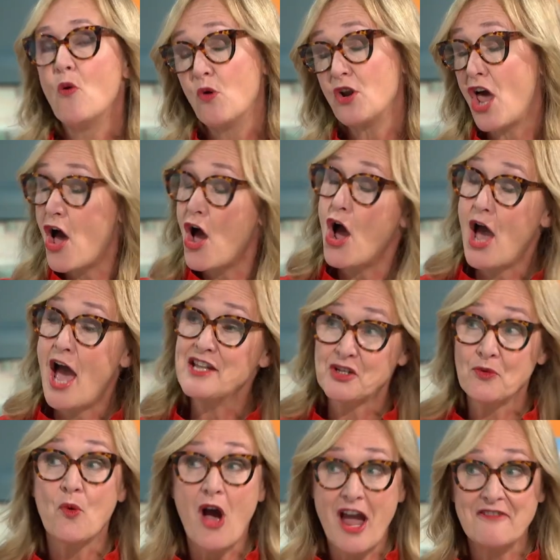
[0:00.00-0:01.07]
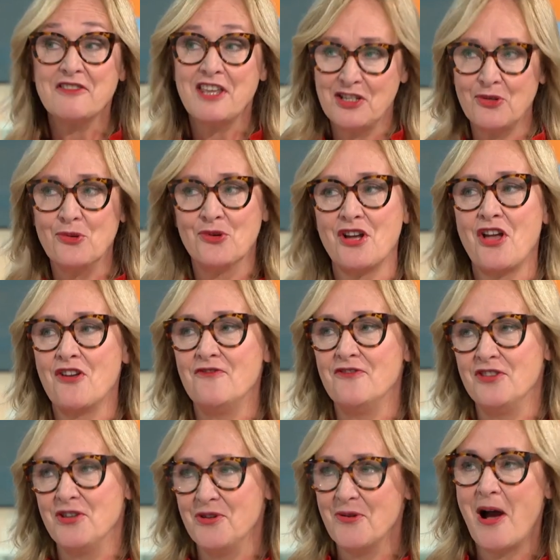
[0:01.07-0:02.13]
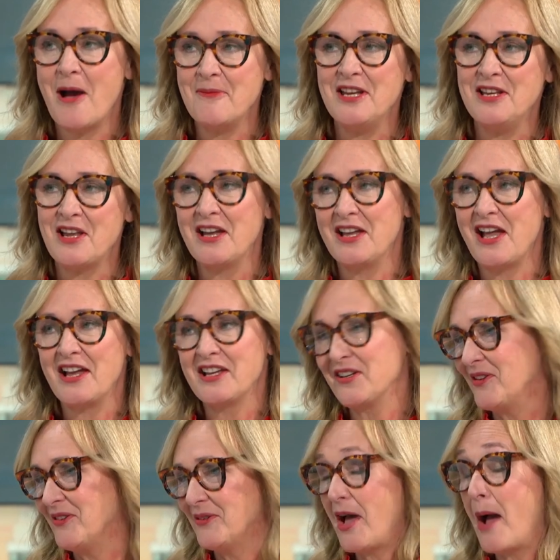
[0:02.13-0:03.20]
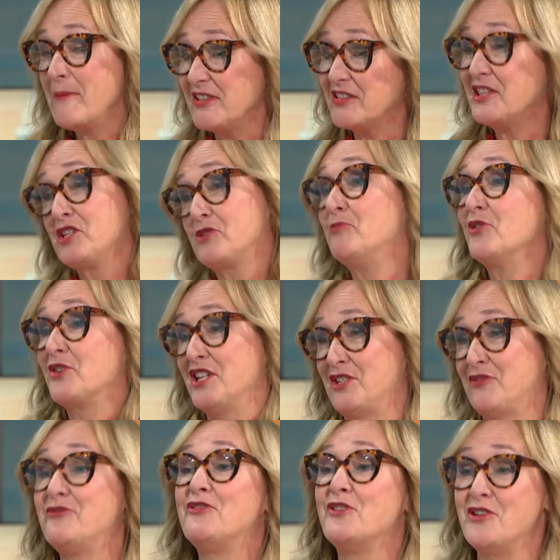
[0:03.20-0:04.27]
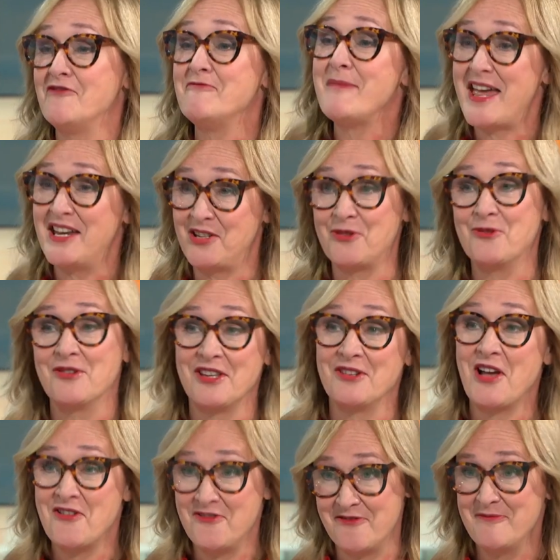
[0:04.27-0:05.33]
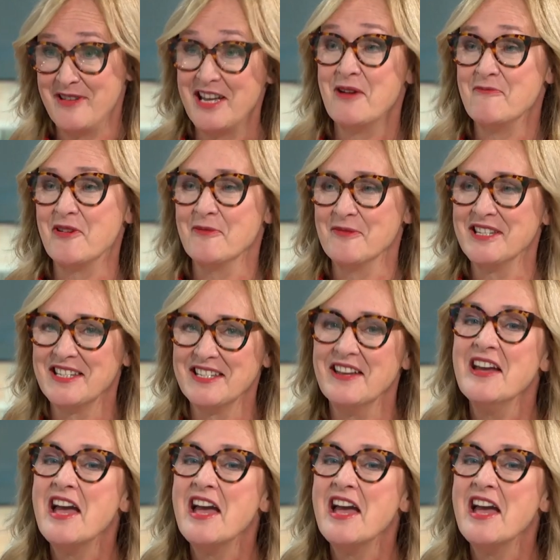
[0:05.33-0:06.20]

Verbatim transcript: Well, as a wife, they talk over you. I mean, yeah. I, I, can't. I mean, this book is full of men talking over me. I promise you.